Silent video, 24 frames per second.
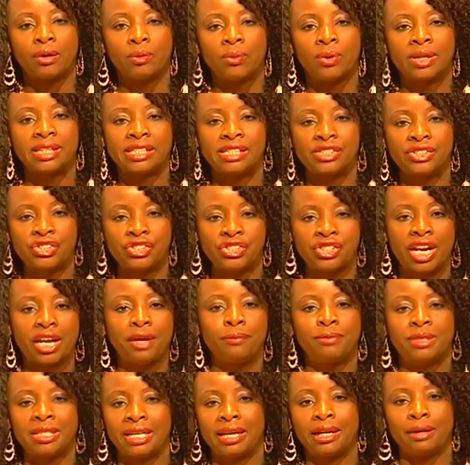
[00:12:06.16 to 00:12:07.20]
what has
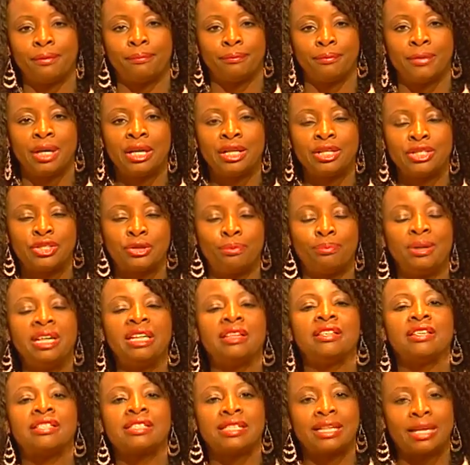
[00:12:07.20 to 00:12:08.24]
shaped him to be
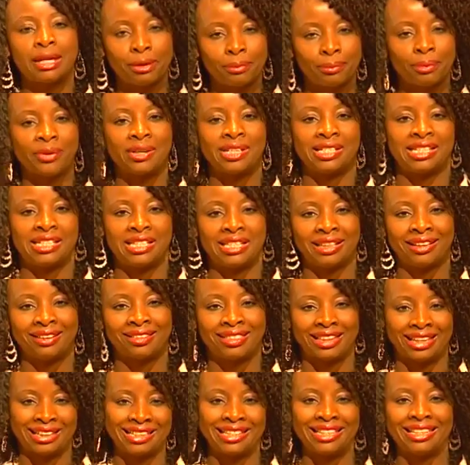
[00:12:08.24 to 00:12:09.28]
the celebrity
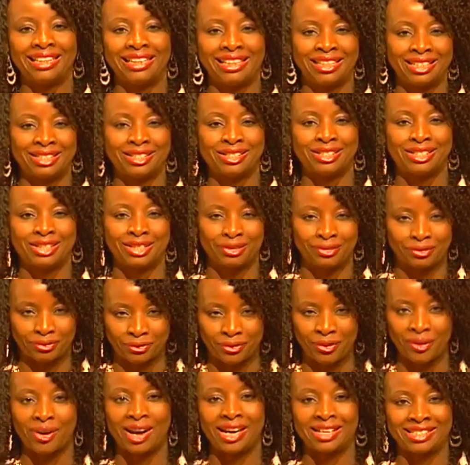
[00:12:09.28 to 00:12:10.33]
that he is
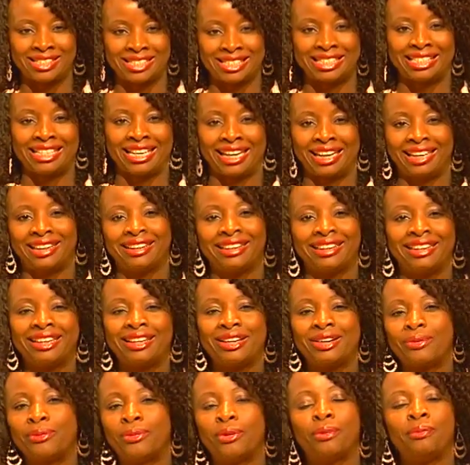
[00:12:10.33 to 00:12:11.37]
for us today.
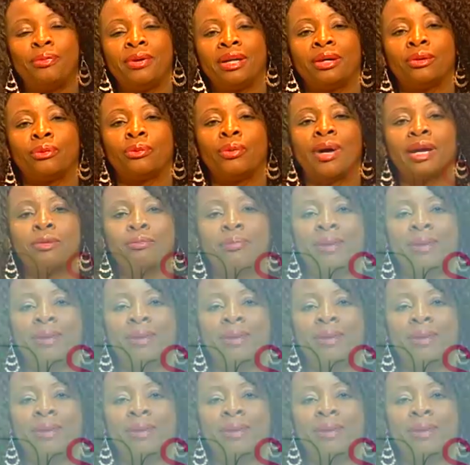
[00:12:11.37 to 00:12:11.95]
We'll be right